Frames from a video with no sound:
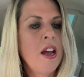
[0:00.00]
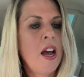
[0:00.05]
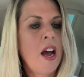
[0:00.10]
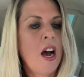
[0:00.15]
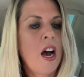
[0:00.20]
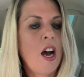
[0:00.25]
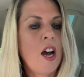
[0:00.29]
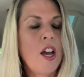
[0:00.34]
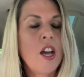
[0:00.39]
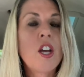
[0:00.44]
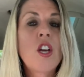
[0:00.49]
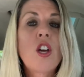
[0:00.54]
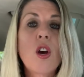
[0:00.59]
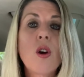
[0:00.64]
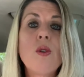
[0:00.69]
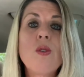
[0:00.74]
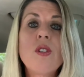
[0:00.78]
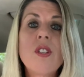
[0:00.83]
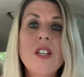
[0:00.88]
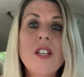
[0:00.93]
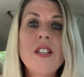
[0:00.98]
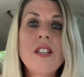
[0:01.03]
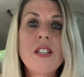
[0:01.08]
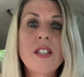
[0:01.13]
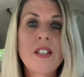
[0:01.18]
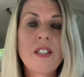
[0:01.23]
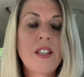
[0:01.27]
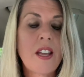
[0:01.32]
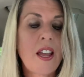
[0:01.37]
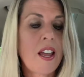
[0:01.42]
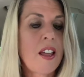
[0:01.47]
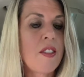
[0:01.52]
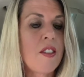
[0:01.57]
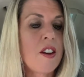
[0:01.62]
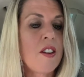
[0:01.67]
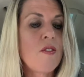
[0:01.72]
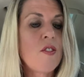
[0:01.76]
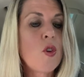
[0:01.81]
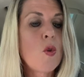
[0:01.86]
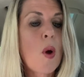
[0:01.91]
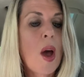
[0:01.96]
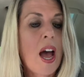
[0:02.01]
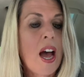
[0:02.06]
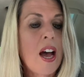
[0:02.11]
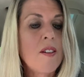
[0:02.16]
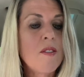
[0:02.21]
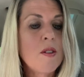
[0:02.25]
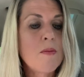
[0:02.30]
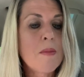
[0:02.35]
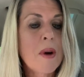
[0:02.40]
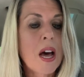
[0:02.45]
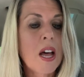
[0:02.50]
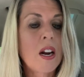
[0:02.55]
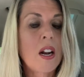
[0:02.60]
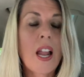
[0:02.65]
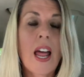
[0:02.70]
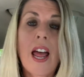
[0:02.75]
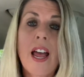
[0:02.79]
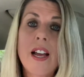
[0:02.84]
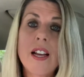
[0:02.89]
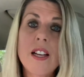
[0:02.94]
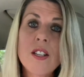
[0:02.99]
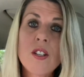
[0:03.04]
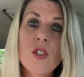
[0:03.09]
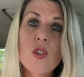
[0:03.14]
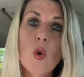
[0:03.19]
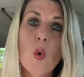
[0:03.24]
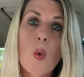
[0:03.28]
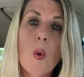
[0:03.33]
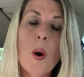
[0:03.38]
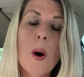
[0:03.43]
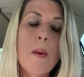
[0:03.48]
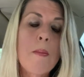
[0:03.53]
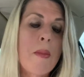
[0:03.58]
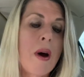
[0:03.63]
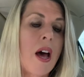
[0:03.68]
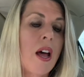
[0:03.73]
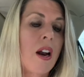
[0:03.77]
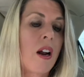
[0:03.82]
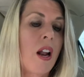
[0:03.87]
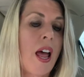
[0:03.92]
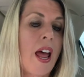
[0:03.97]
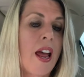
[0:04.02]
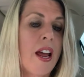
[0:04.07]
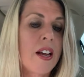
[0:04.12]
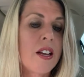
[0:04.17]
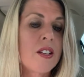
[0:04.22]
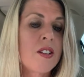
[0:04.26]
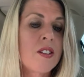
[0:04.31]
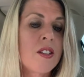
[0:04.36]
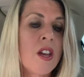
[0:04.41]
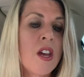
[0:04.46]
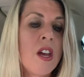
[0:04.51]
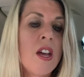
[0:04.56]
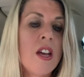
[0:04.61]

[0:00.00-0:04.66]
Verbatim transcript: Uh, it goes in to say that if you have a Model S or a Model X